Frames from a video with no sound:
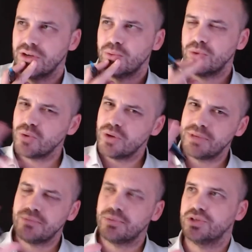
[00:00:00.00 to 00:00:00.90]
What do I
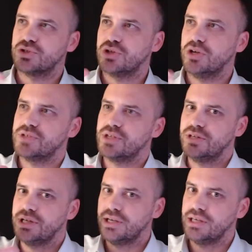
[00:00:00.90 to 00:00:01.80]
mean by the surface
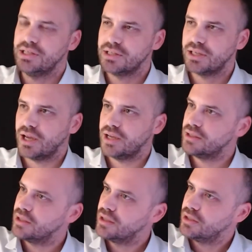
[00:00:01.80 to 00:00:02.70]
area
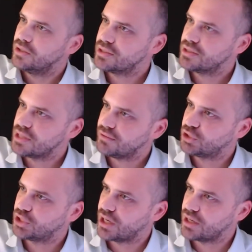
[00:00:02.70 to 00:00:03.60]
indicated? You can see I've
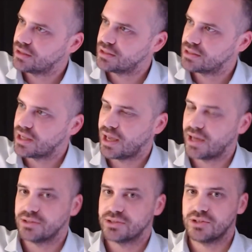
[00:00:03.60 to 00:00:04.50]
shaded this
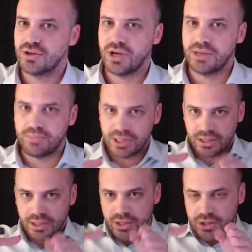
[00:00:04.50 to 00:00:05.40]
outside bit.
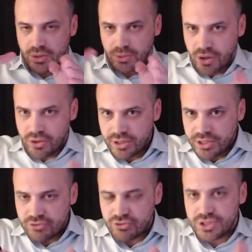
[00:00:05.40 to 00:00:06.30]
So we're
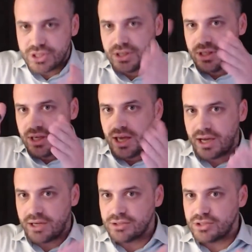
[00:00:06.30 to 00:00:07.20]
only interested in the
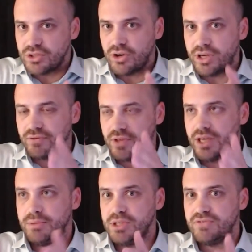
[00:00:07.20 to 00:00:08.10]
outside of the
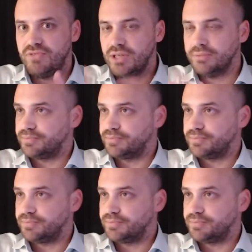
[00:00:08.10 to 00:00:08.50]
hemisphere.